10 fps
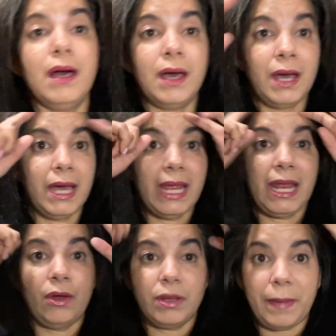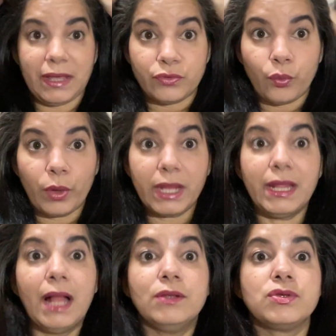And I only paid
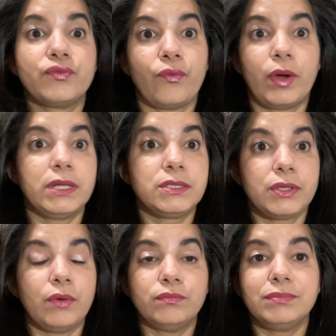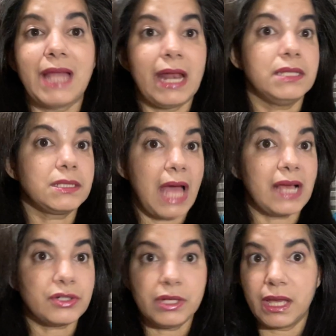$20 for it. So that is
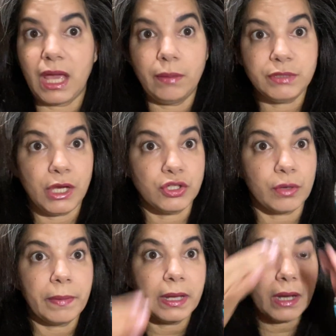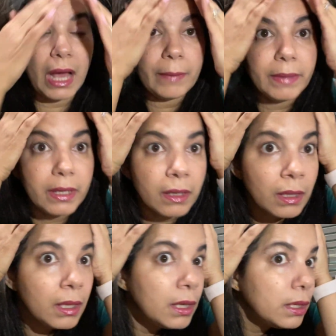actually a game changer. But I mean,
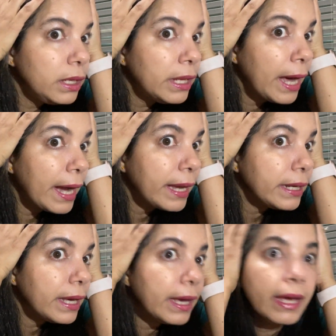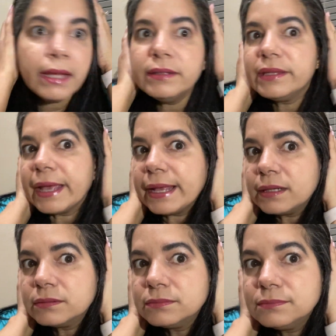night and day.
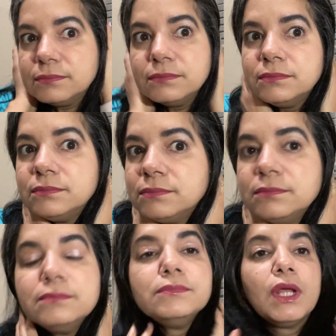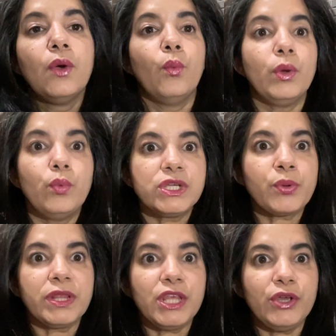Well, which
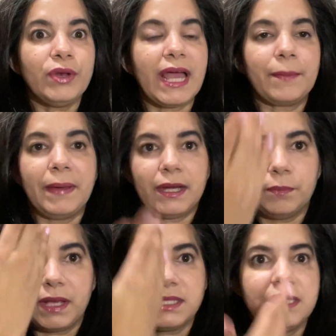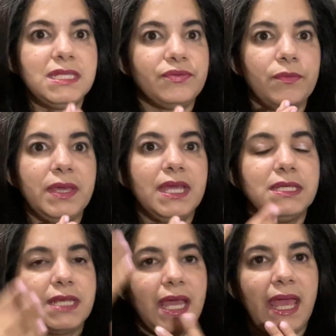one do you like better? Because this for me
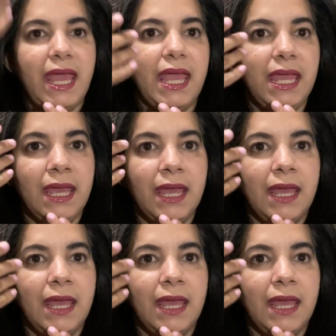is an A,